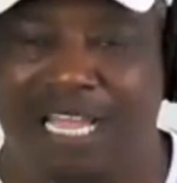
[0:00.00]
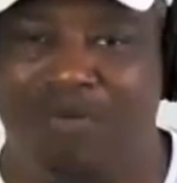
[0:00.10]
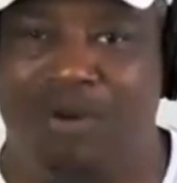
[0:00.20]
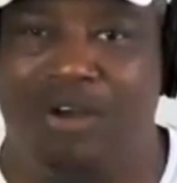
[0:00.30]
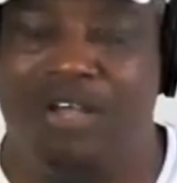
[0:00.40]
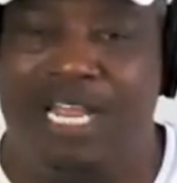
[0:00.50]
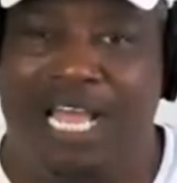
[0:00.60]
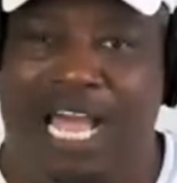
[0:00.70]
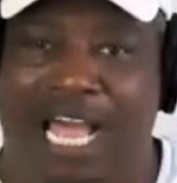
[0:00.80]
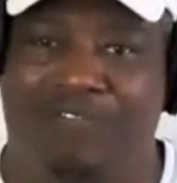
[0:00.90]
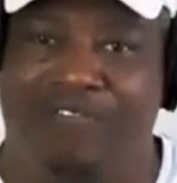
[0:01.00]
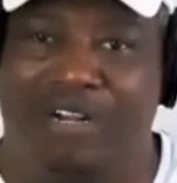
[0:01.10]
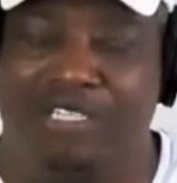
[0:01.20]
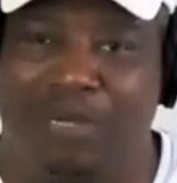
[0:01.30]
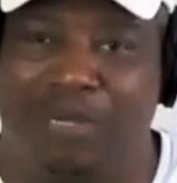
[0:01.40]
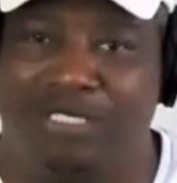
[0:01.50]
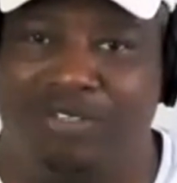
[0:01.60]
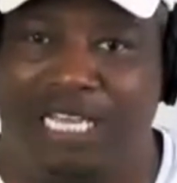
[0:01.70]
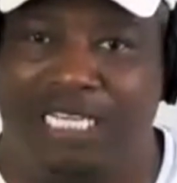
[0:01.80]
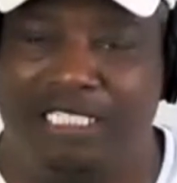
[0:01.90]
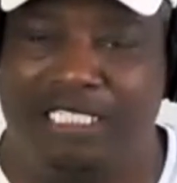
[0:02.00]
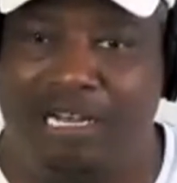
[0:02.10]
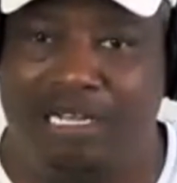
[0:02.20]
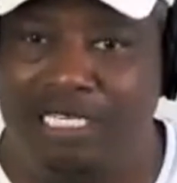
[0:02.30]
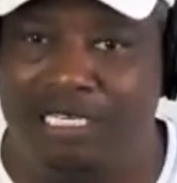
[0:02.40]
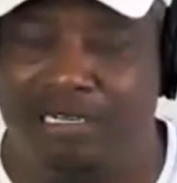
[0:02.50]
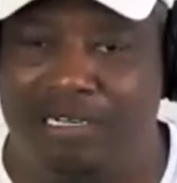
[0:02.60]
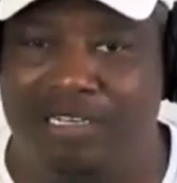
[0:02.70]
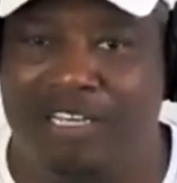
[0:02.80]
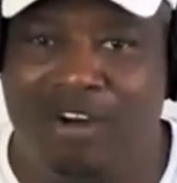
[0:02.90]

Well, I have a very special guest, Shaun Young,